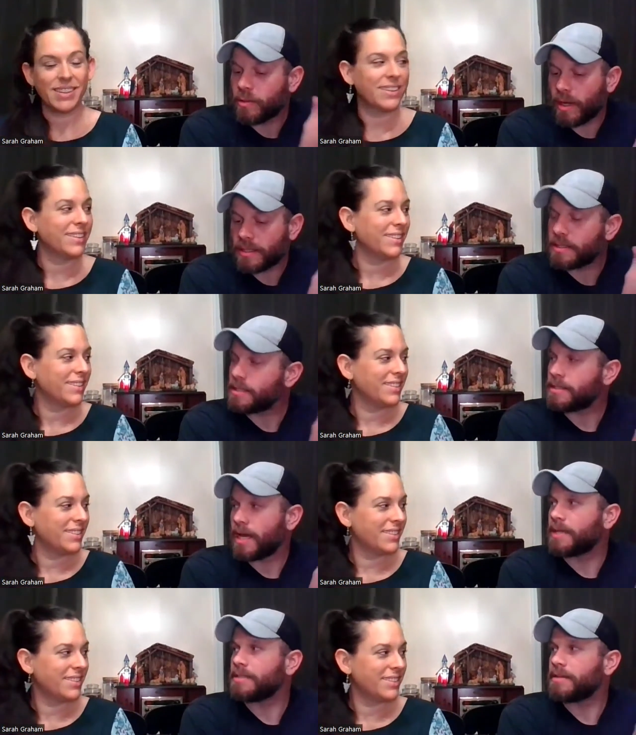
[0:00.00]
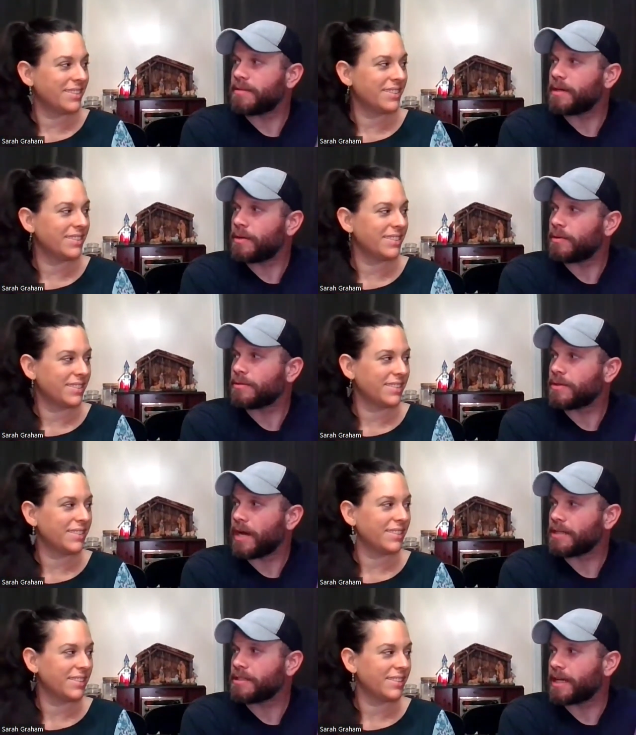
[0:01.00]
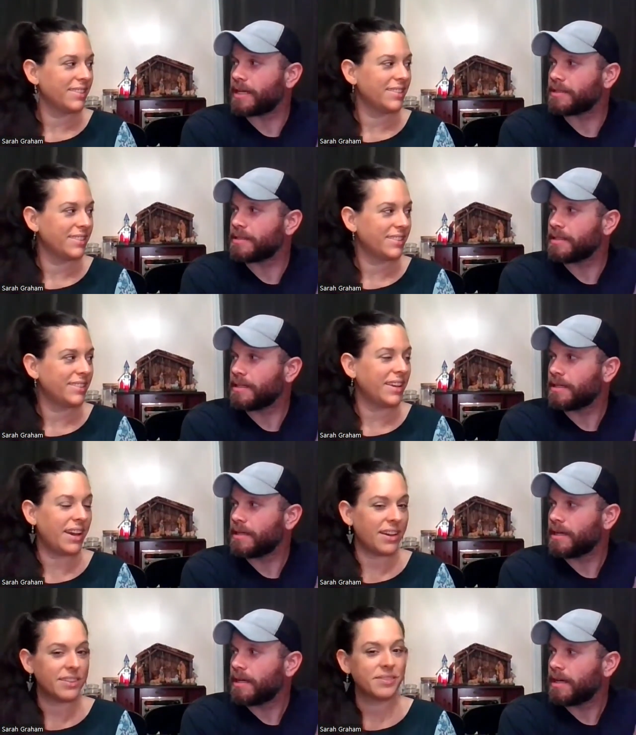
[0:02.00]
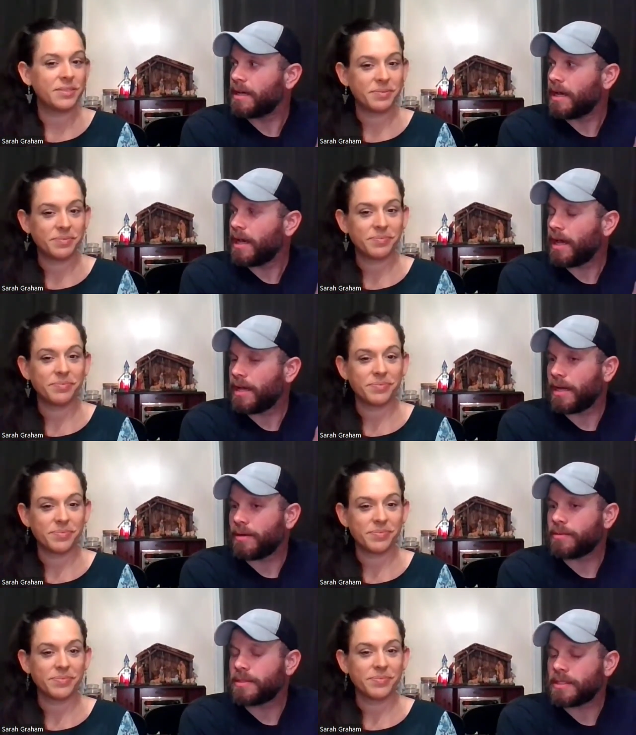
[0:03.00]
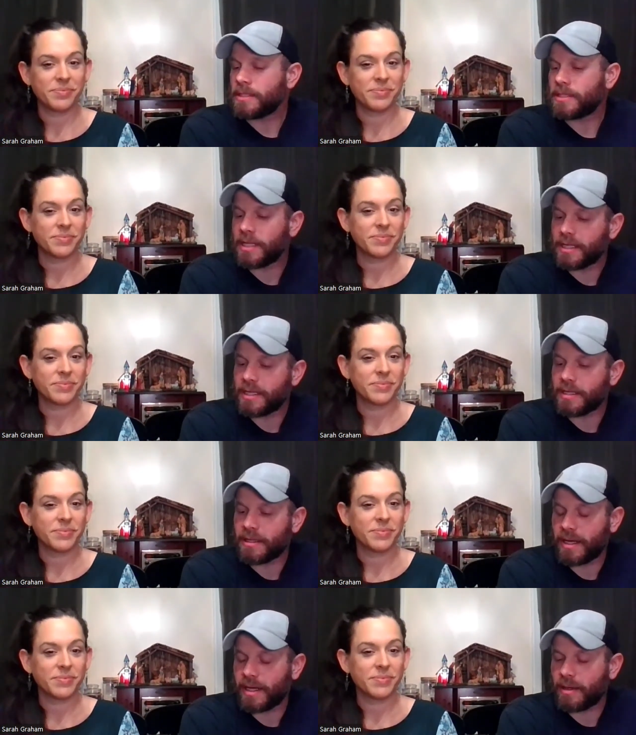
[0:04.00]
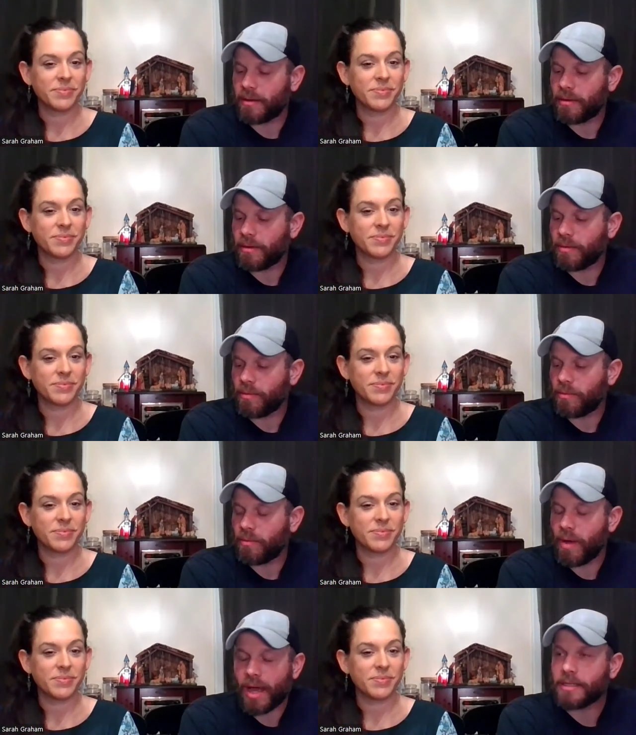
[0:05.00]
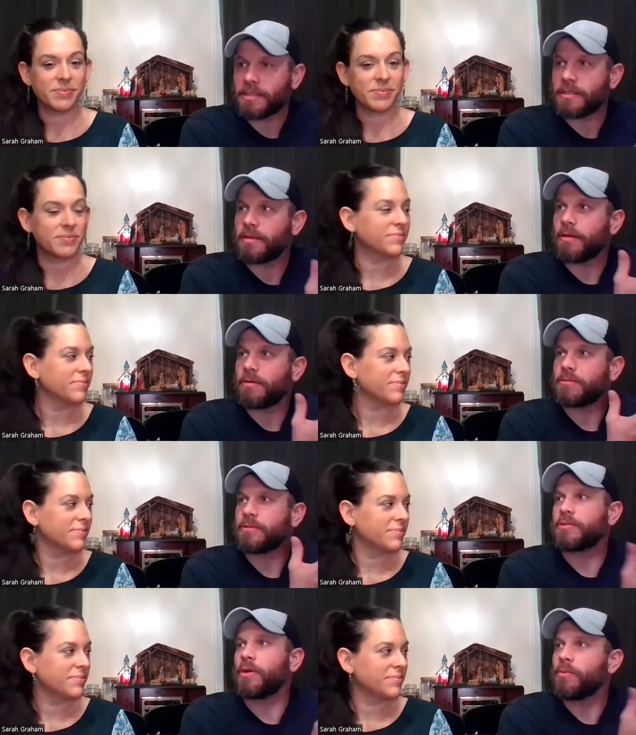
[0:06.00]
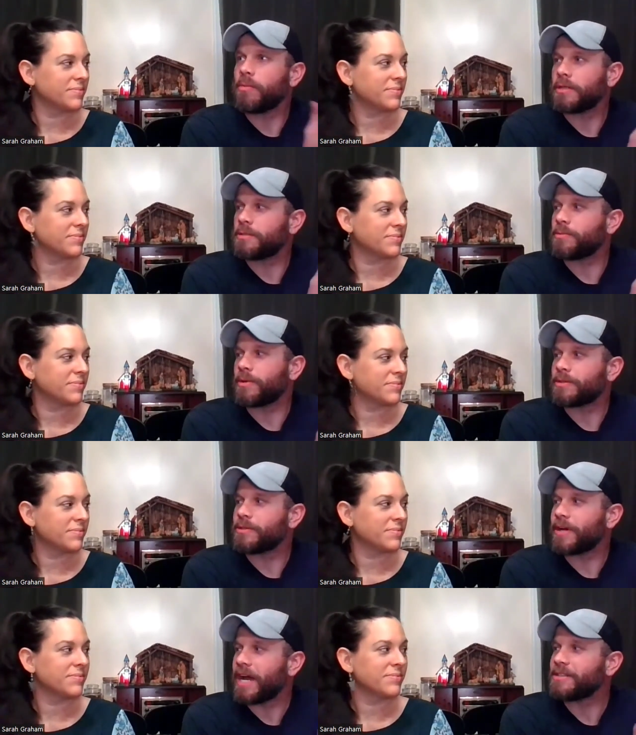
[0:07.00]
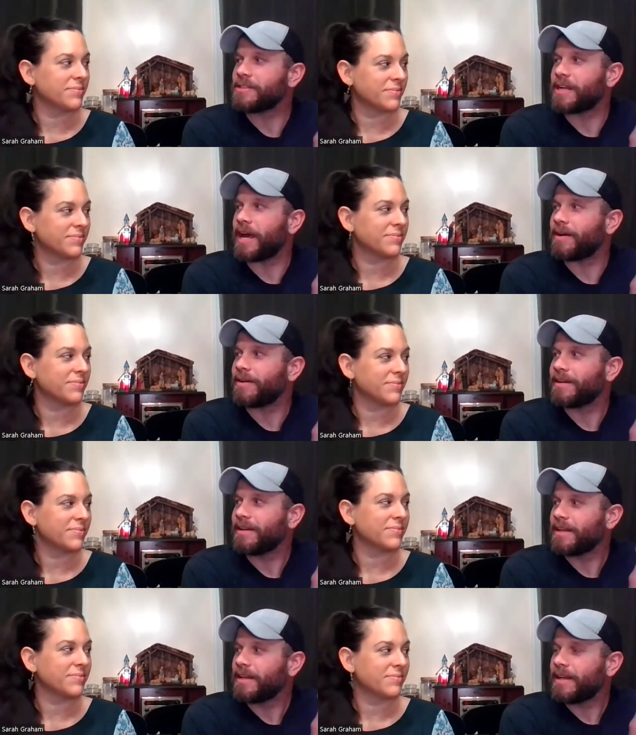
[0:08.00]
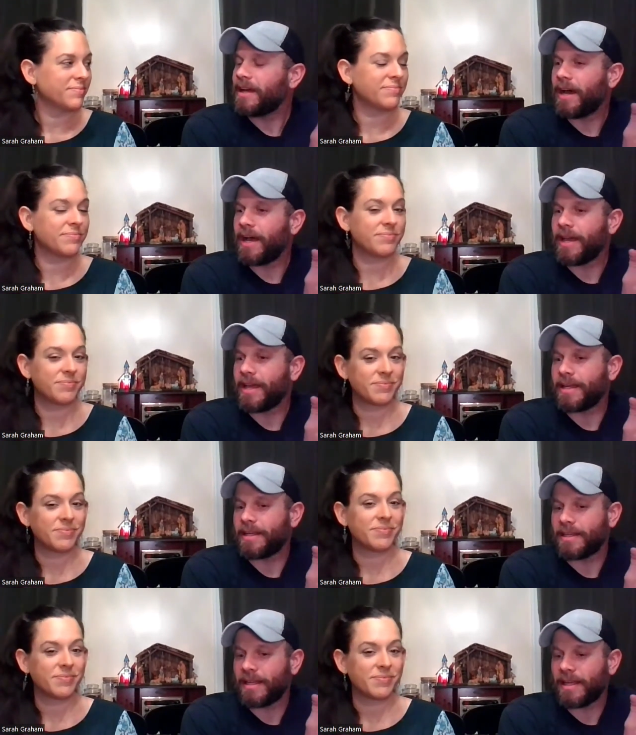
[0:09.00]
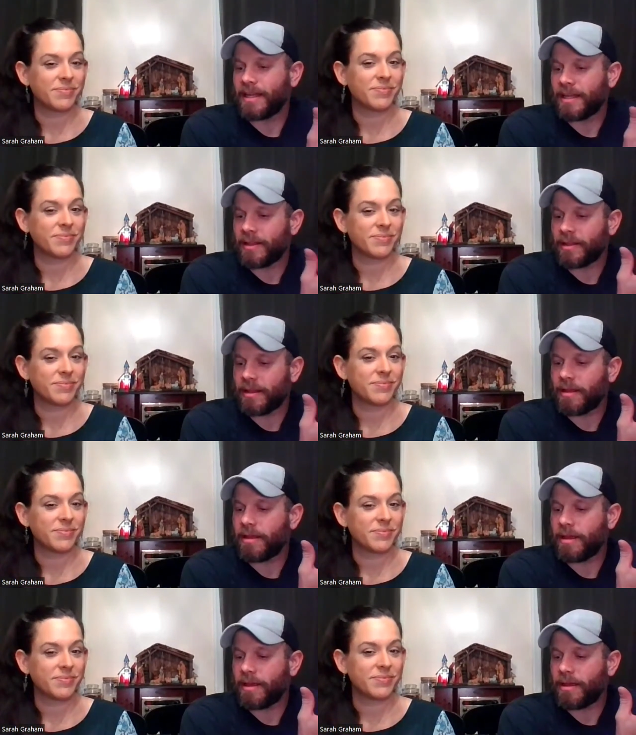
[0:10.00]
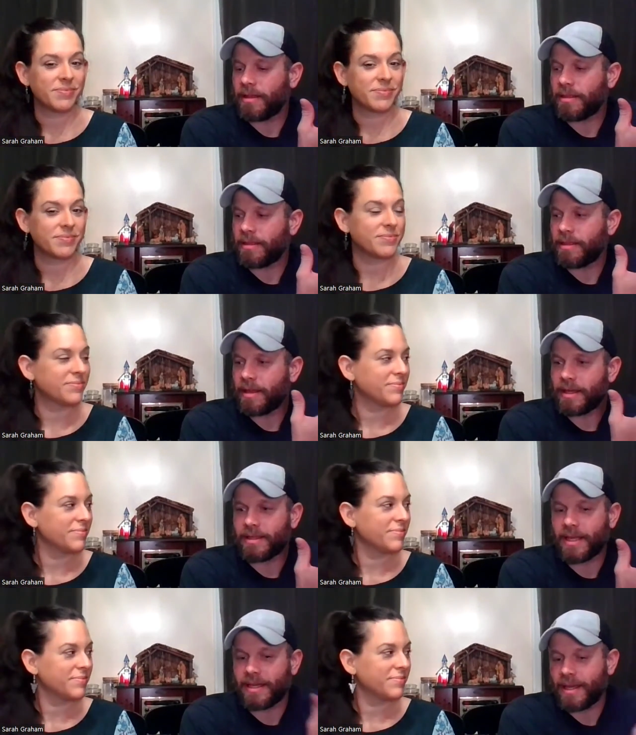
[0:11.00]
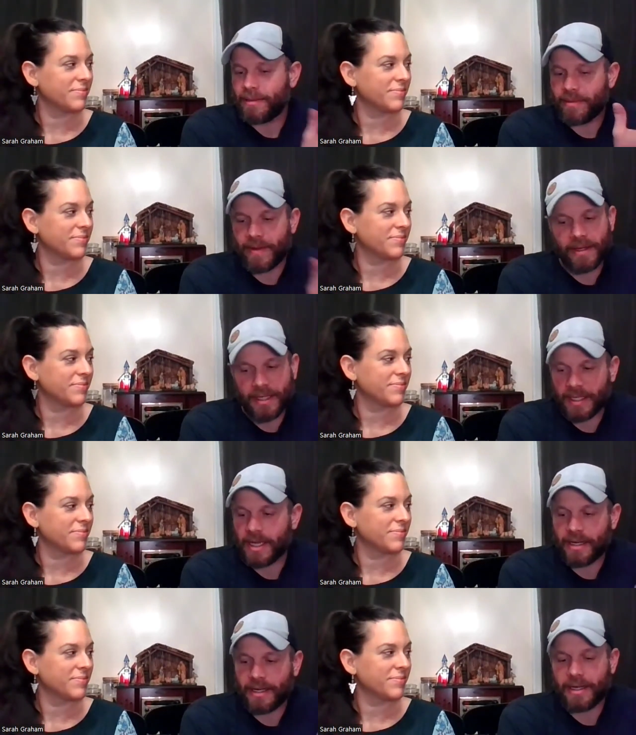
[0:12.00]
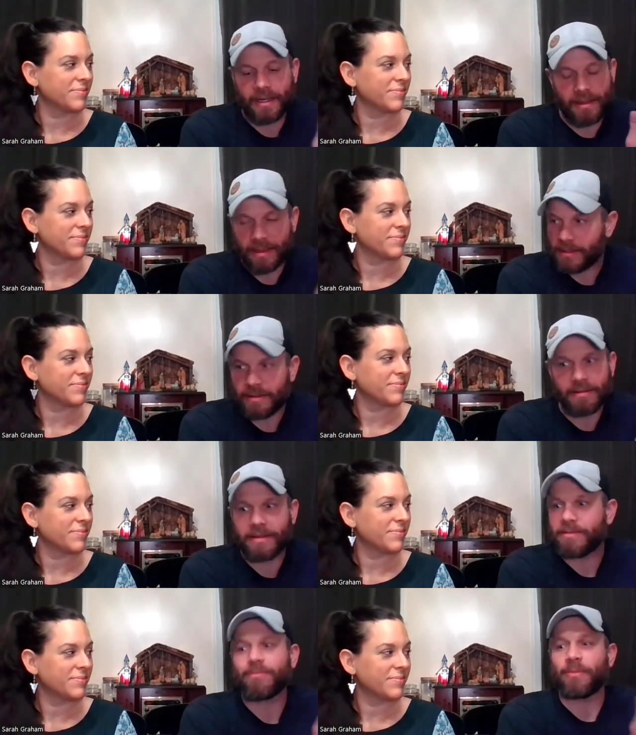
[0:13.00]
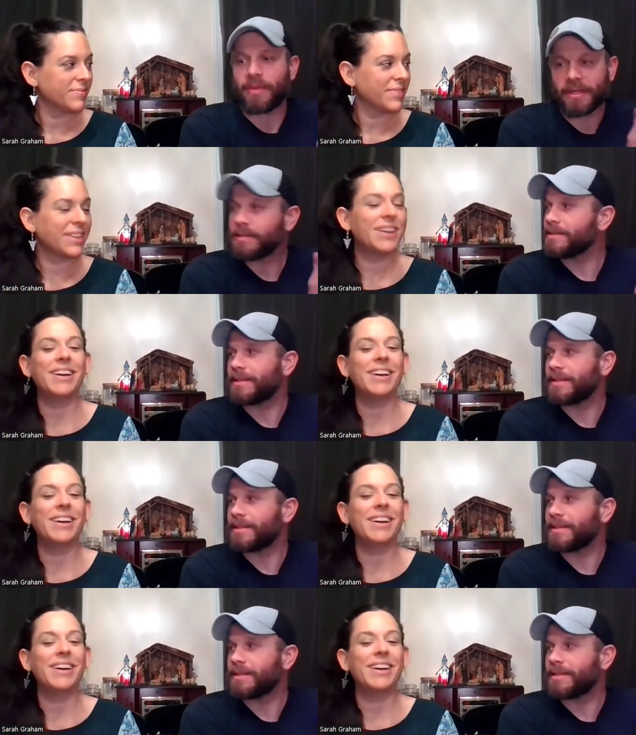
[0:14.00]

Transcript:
Speaker 1: twice the size of the old trash cans. Yeah and I was just thinking like, why is there so much more trash now? Mm. And they they came around again and i think they're even bigger